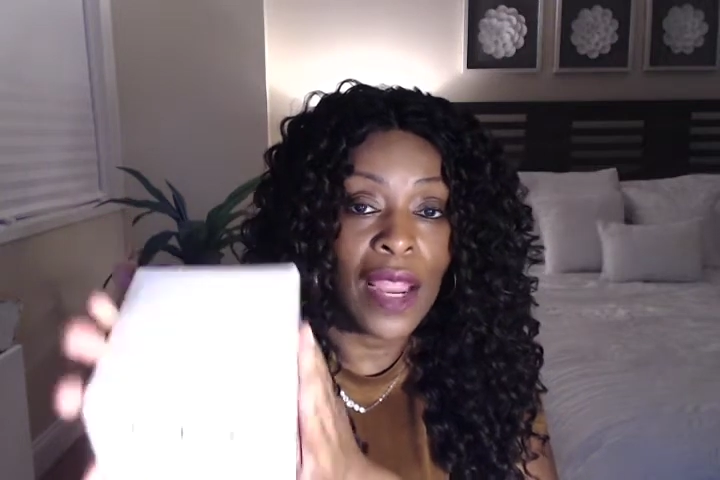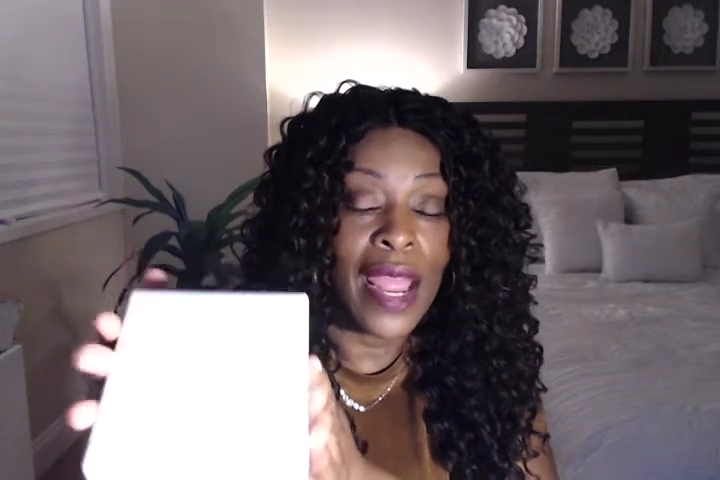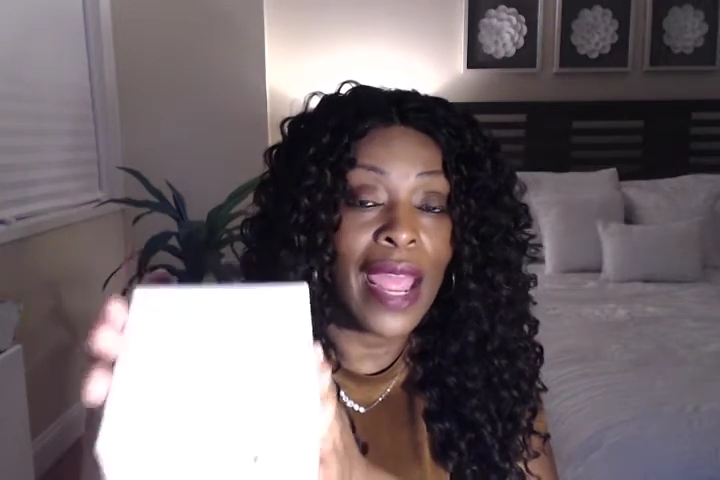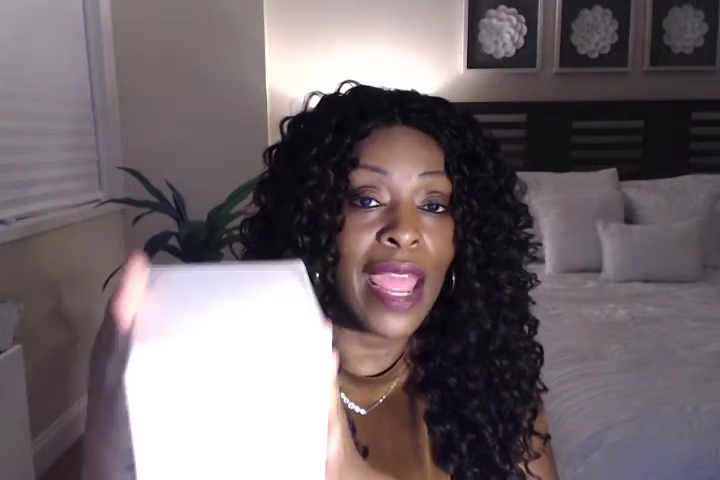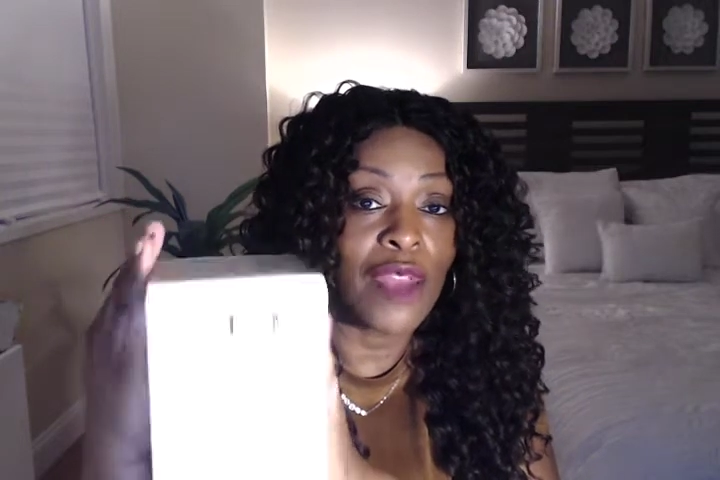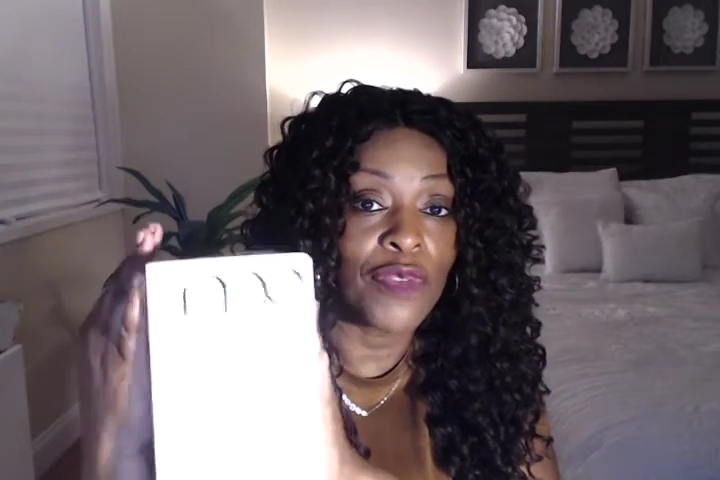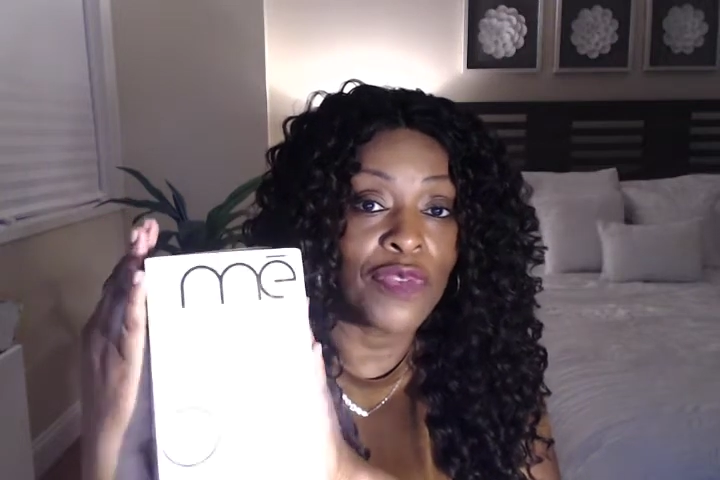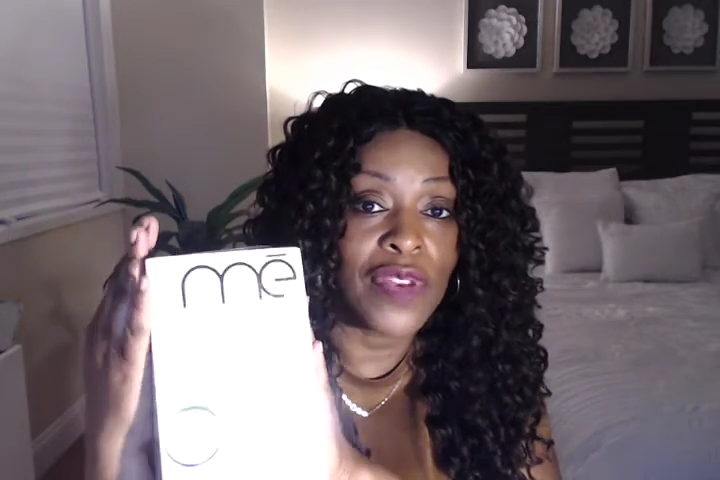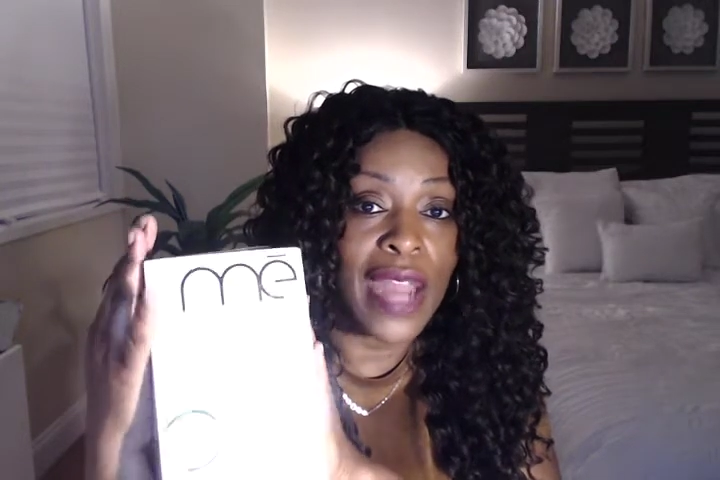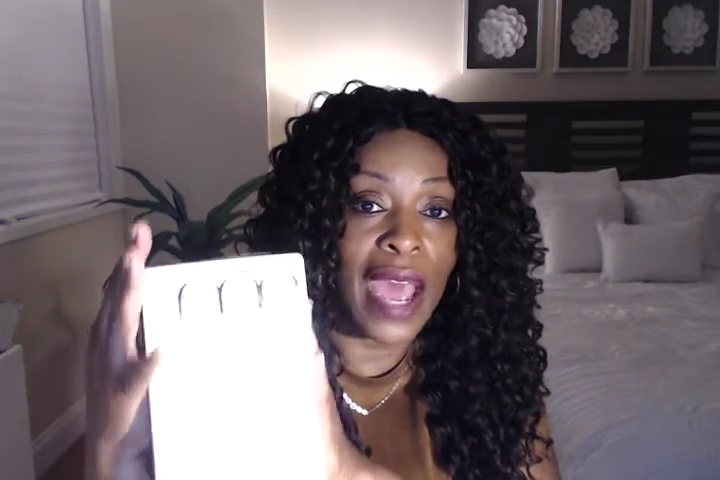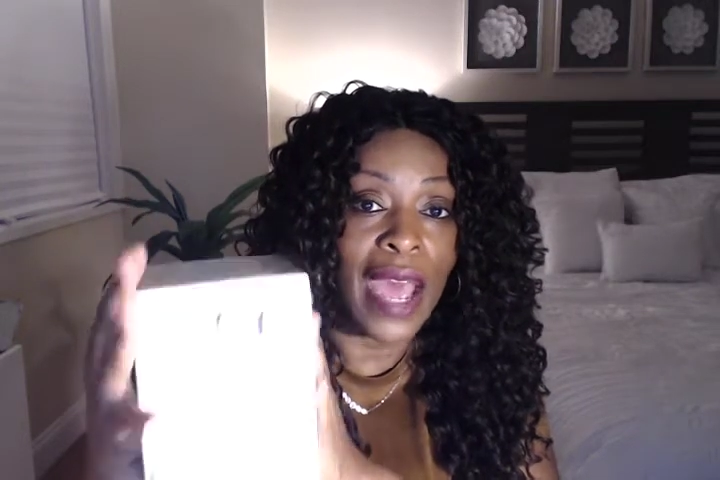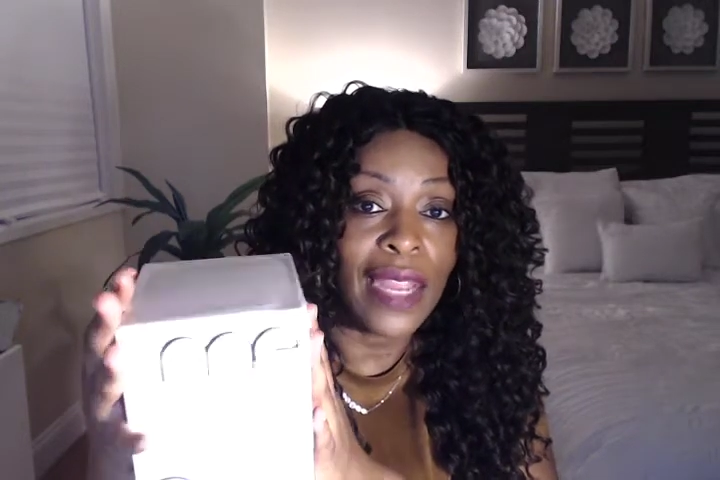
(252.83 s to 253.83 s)
If
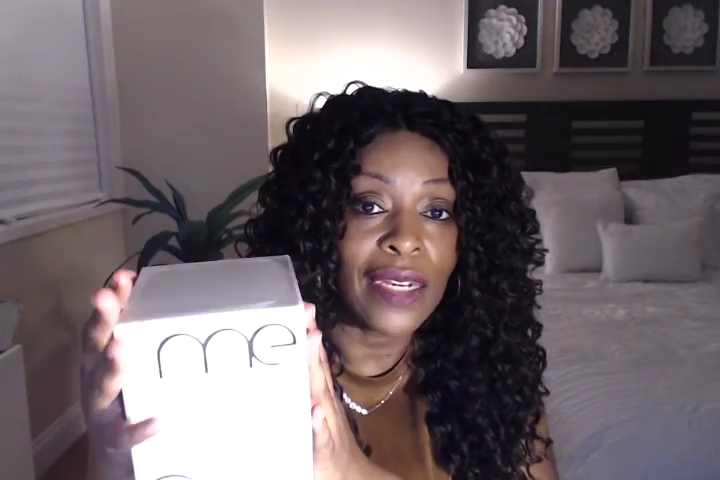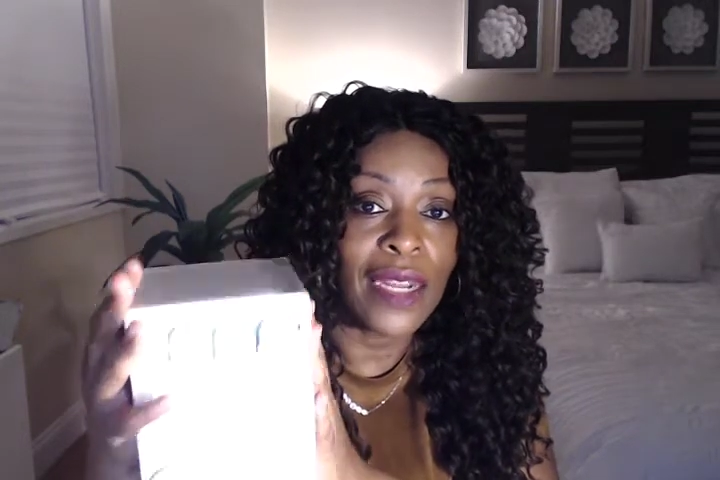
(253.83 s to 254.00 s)
not,